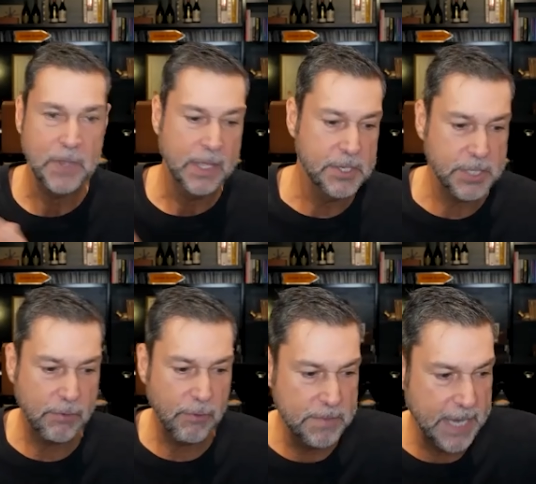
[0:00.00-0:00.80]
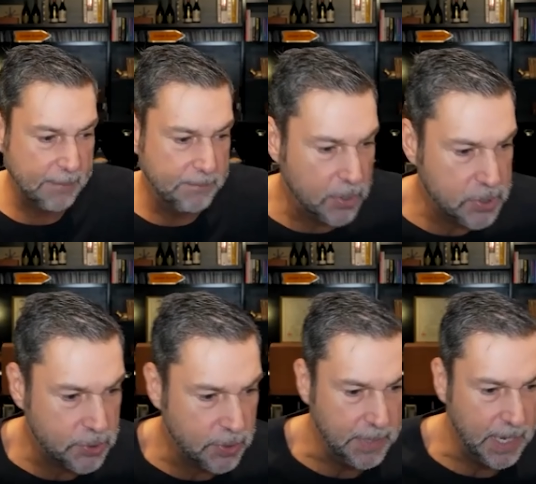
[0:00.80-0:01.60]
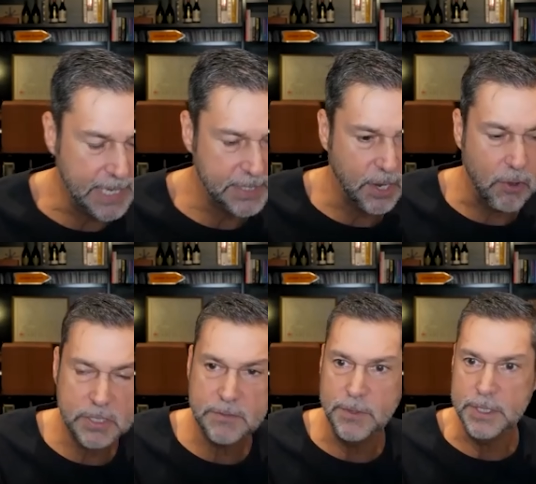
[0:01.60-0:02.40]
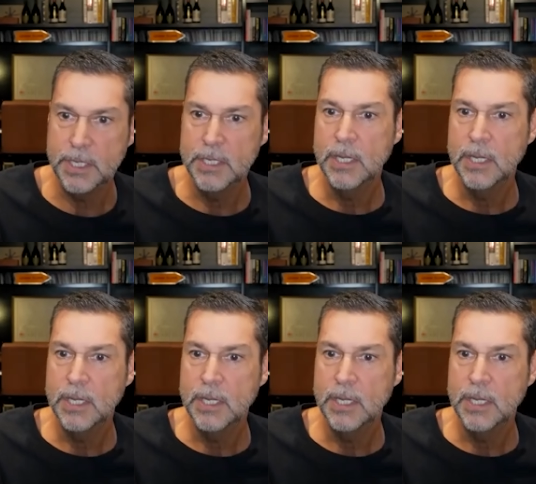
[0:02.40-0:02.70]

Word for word: There's a group, Nick Bostrom at Oxford,